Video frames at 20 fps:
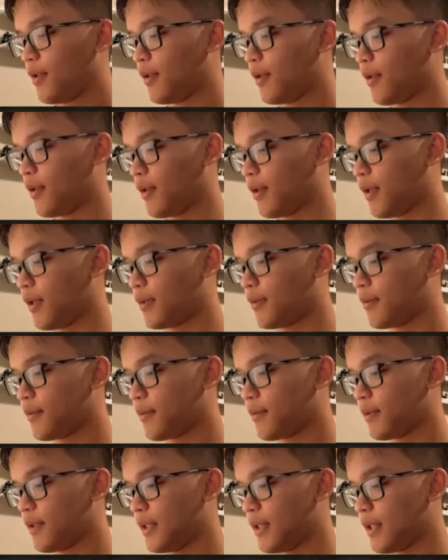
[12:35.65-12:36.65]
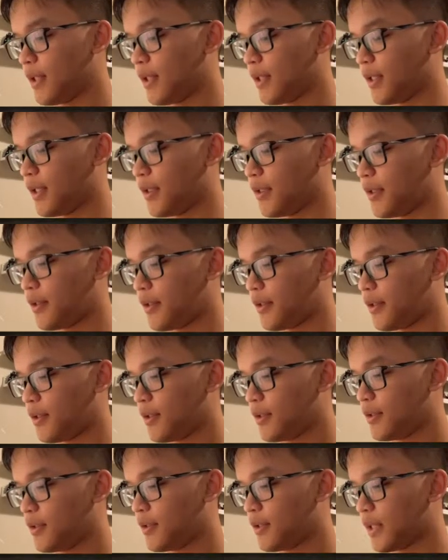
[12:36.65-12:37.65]
All right, and
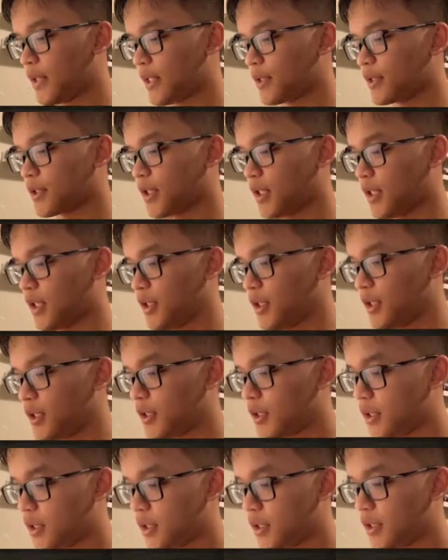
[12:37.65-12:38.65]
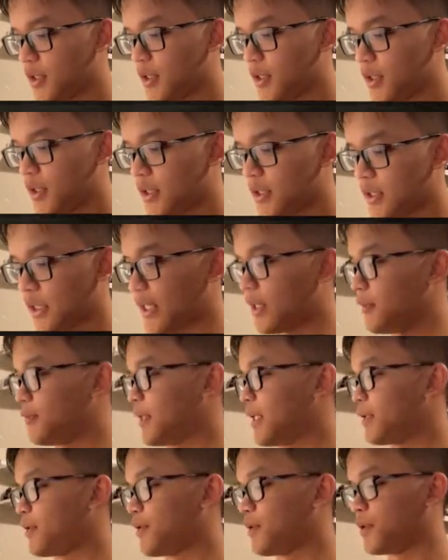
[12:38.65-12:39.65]
Hex card, Titan
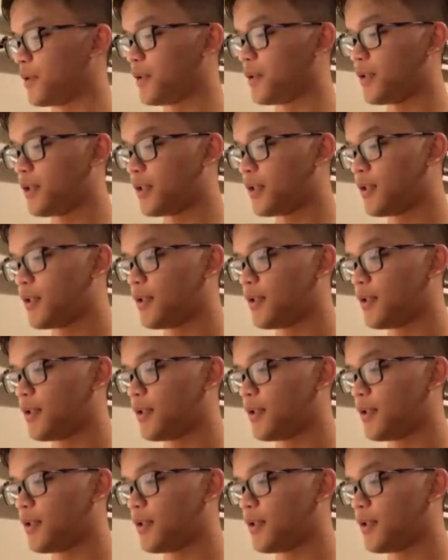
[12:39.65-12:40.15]
Mantinoid.